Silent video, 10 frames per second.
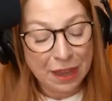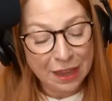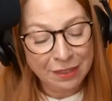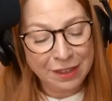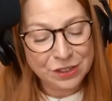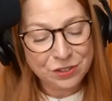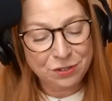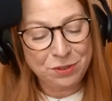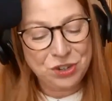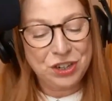And that's
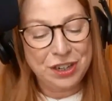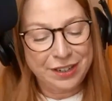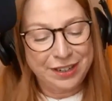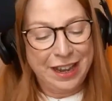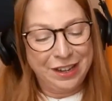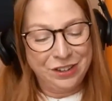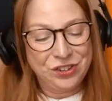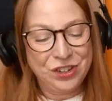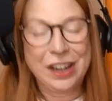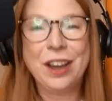from Jill and
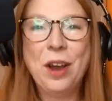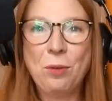Angela.